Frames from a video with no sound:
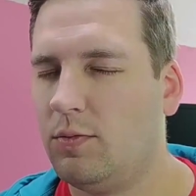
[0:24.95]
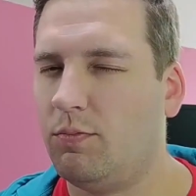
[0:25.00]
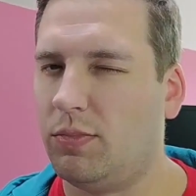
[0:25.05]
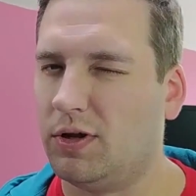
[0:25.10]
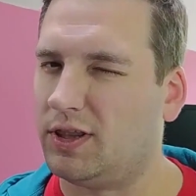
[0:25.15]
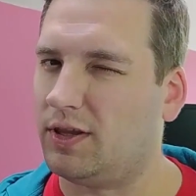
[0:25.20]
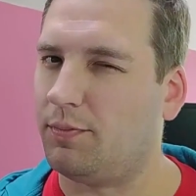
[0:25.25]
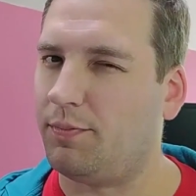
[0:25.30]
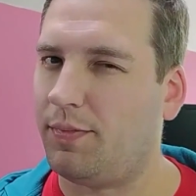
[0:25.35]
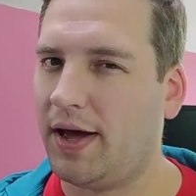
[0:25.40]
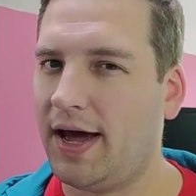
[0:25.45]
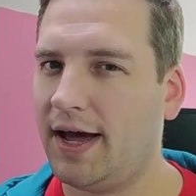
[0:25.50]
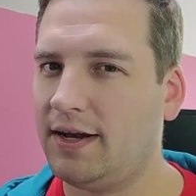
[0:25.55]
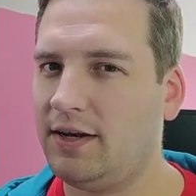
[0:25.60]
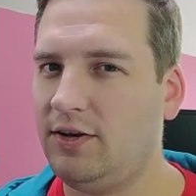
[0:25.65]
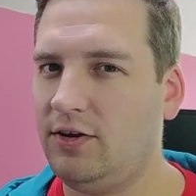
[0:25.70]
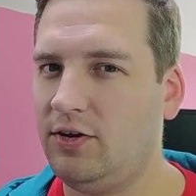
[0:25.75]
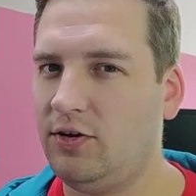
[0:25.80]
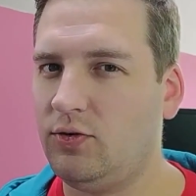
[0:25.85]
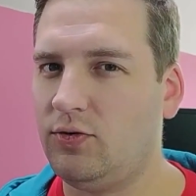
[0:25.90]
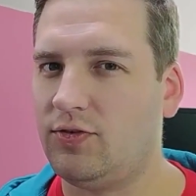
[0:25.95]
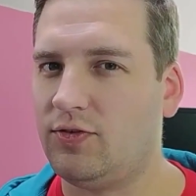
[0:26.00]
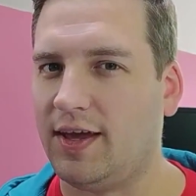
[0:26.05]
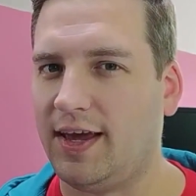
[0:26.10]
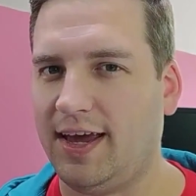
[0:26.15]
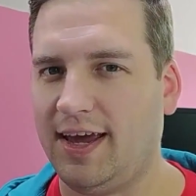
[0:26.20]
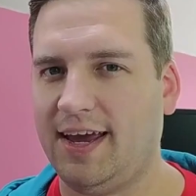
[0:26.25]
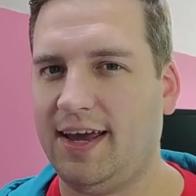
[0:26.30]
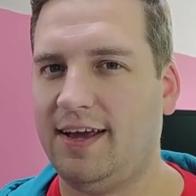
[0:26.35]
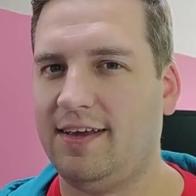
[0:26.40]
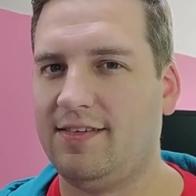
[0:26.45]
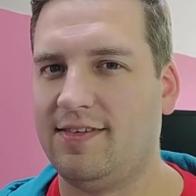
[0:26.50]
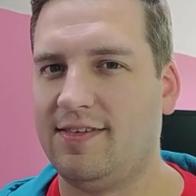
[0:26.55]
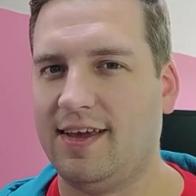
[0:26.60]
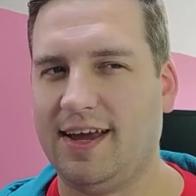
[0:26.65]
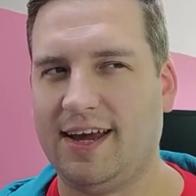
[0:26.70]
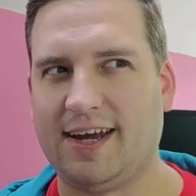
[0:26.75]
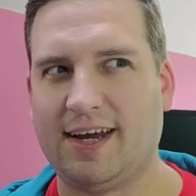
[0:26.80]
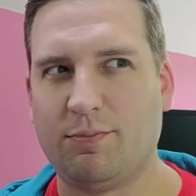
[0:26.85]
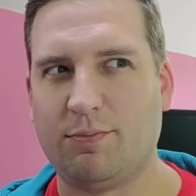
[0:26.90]
But the bad news is
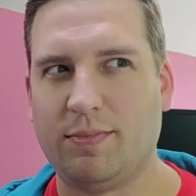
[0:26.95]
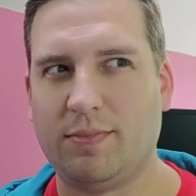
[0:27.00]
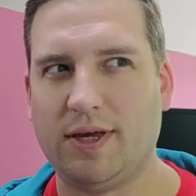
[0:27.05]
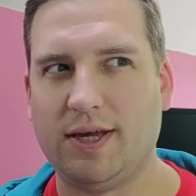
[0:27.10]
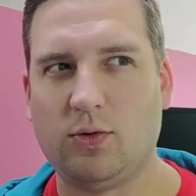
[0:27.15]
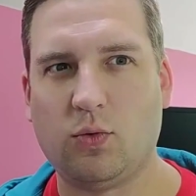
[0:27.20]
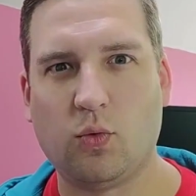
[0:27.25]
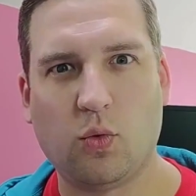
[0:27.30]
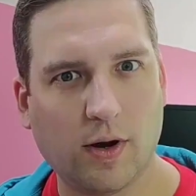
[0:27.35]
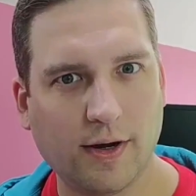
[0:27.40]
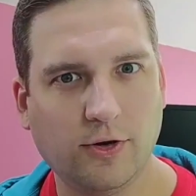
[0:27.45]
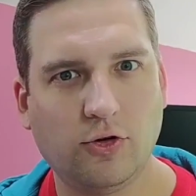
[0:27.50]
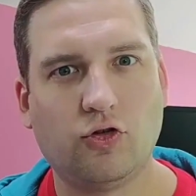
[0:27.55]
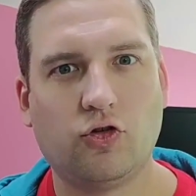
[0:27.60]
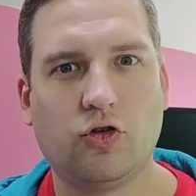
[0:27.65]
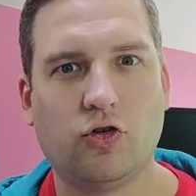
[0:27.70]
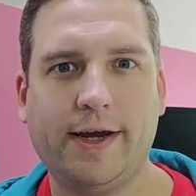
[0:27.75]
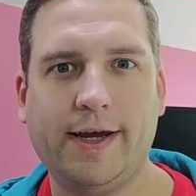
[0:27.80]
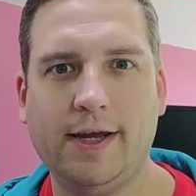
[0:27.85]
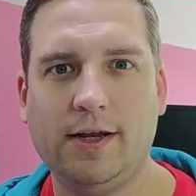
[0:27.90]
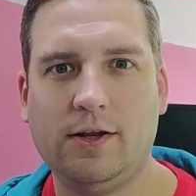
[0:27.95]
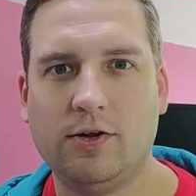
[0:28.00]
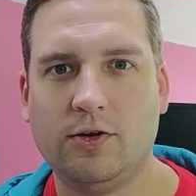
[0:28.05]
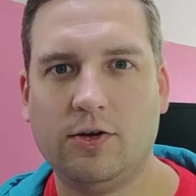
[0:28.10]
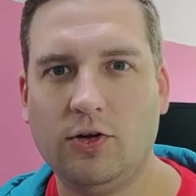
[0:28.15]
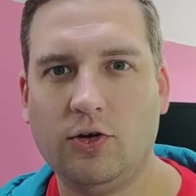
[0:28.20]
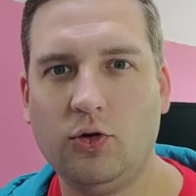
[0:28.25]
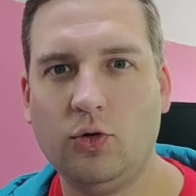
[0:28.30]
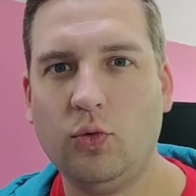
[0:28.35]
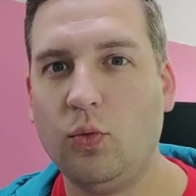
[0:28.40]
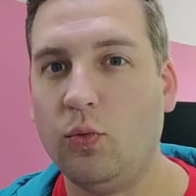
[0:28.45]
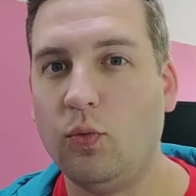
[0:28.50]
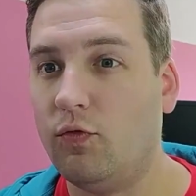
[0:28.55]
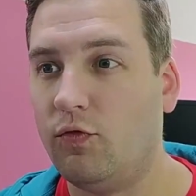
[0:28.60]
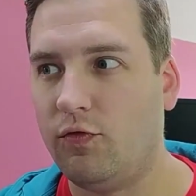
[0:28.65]
it can be quite tricky to do,